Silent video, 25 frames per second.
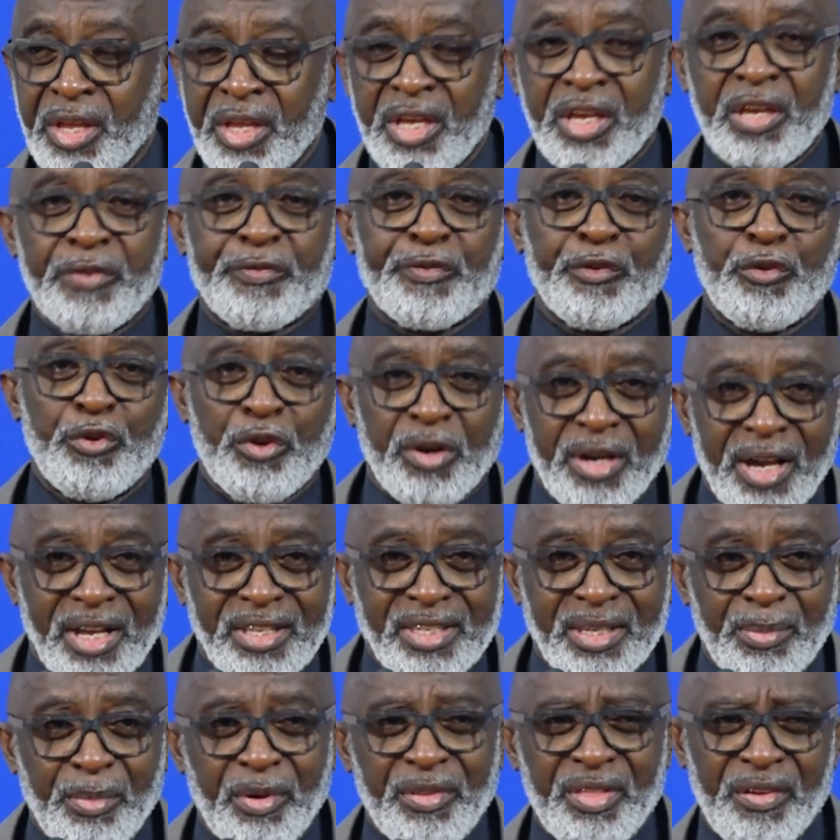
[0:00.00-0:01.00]
If you look
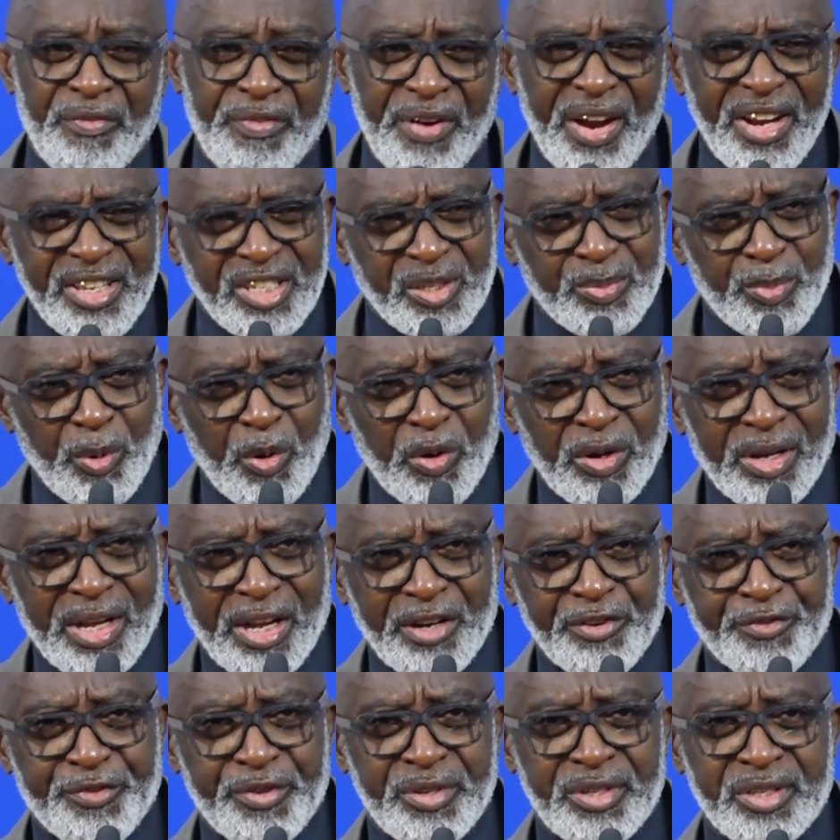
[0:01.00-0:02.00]
at some of the very small
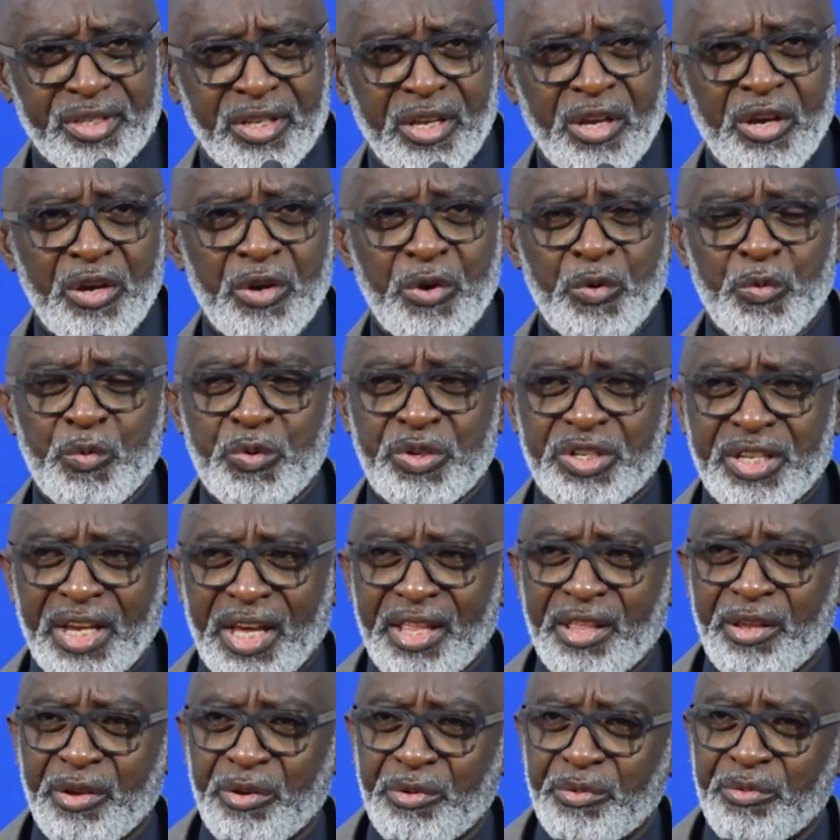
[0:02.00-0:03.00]
countries, which
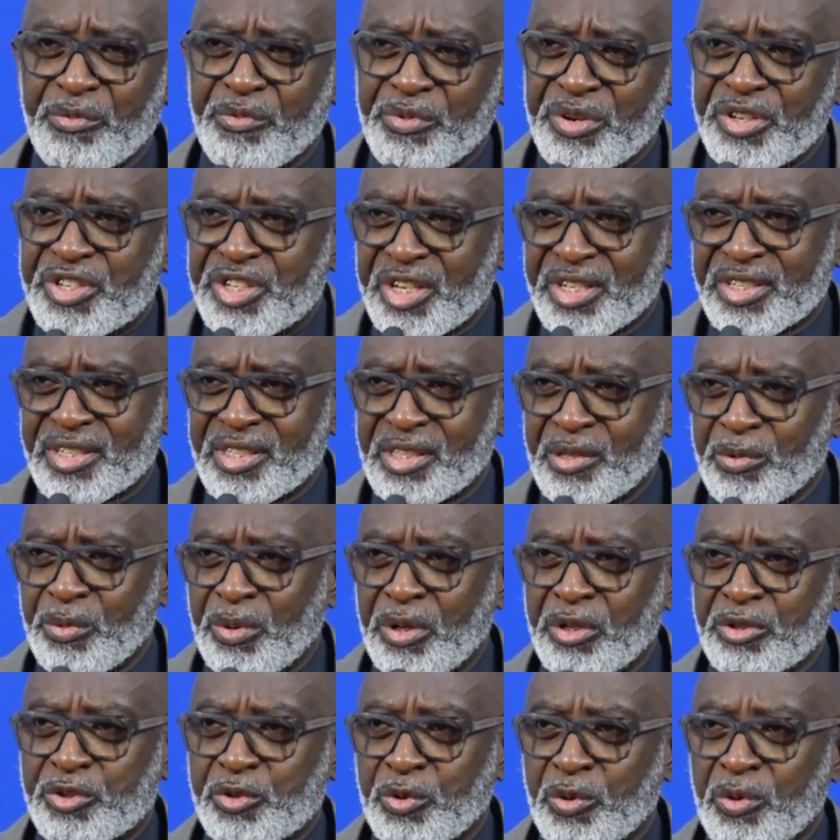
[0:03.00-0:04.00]
are the richest in the
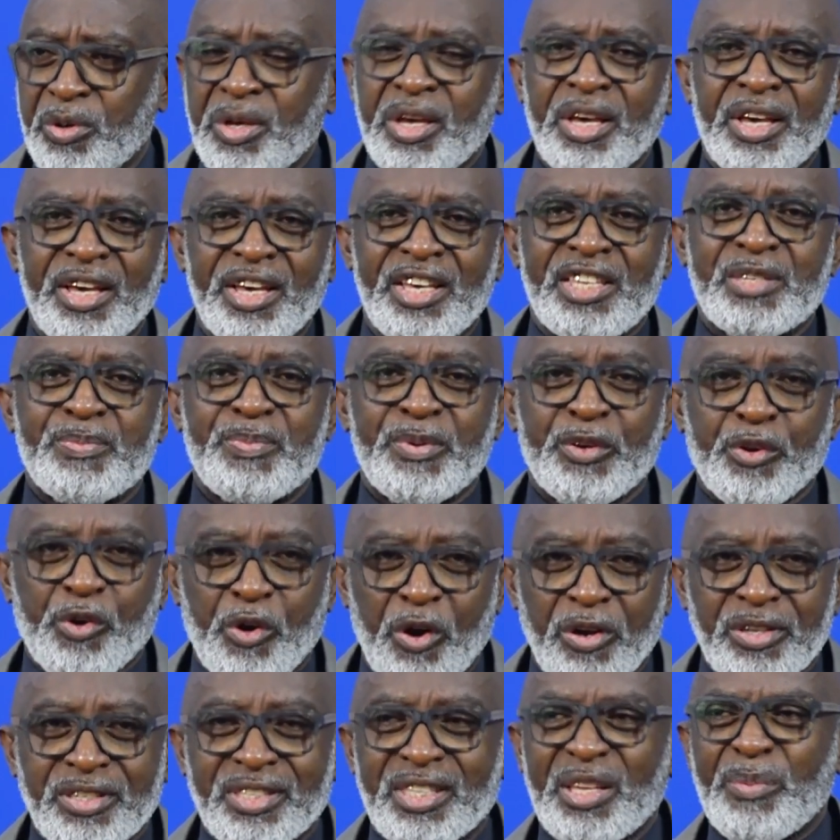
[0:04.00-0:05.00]
world too, it's
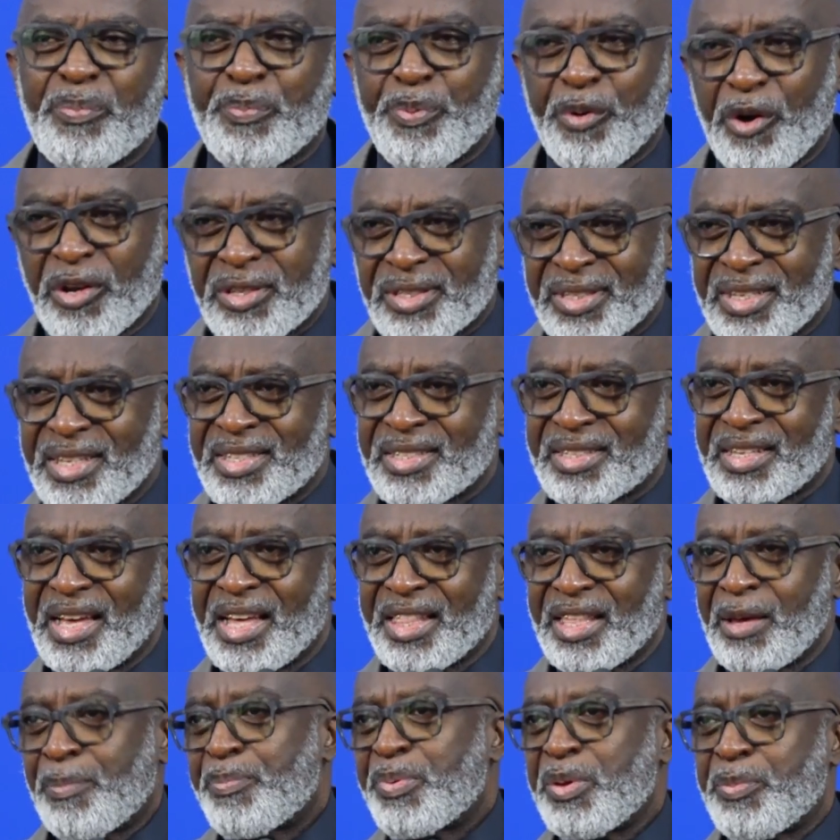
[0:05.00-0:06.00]
because they process
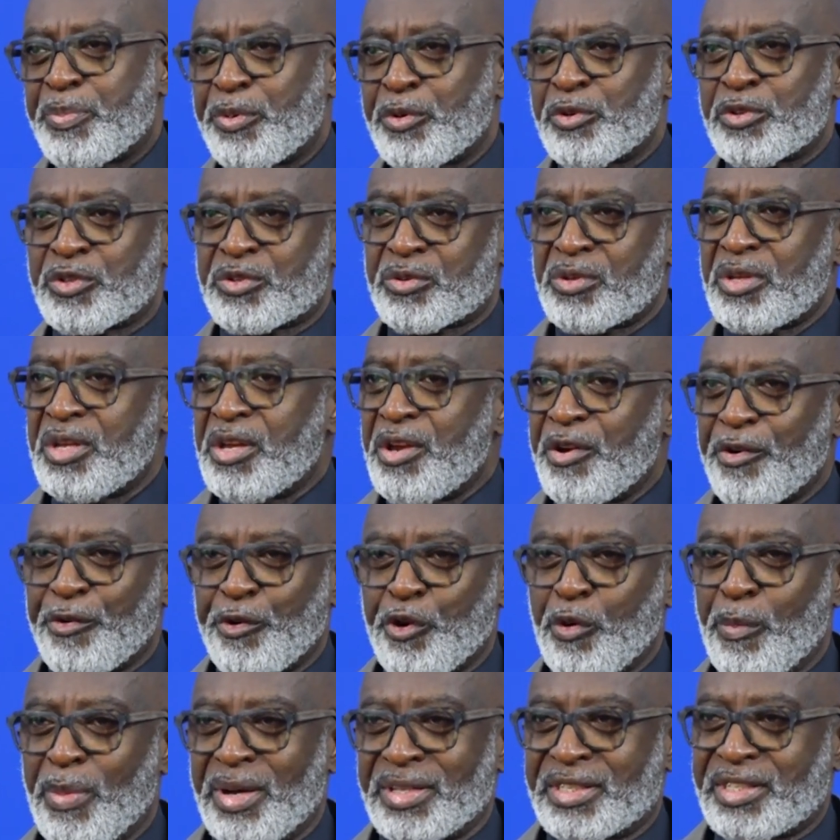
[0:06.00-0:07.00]
other people's
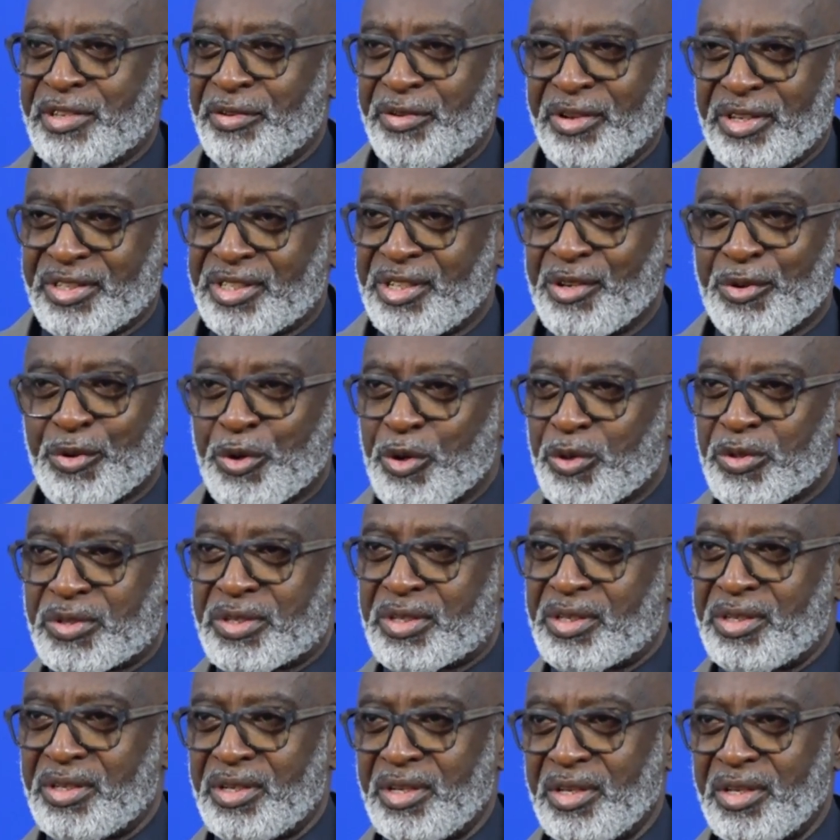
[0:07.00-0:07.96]
raw materials and goods